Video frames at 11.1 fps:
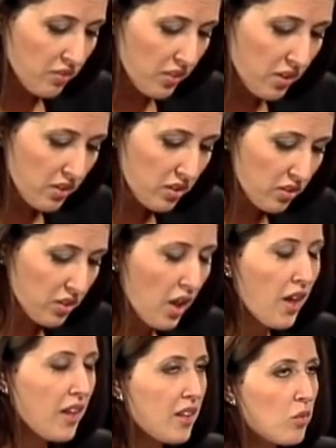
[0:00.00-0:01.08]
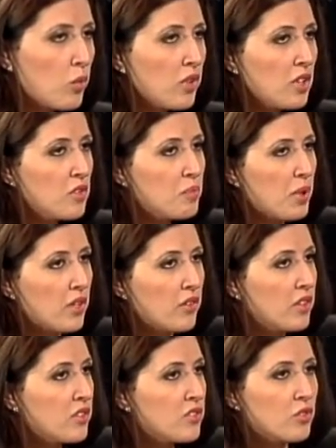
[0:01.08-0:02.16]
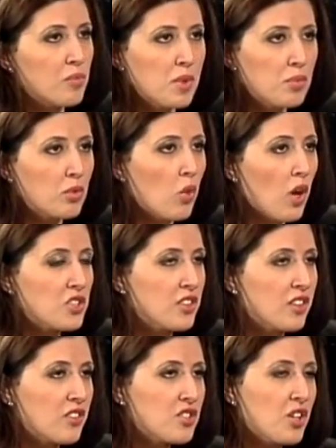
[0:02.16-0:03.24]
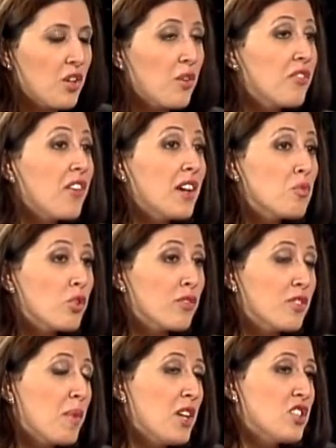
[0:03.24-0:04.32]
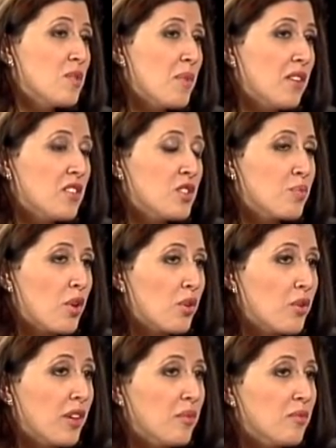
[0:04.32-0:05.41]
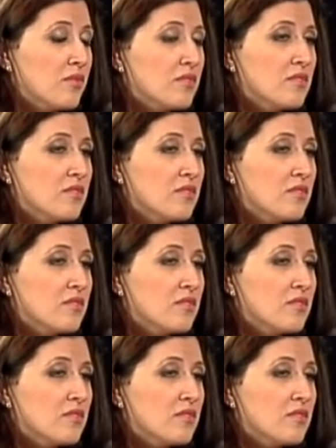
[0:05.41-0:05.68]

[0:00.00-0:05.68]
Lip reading: Very good. And now, where can parents or people watching our show find more information about this program?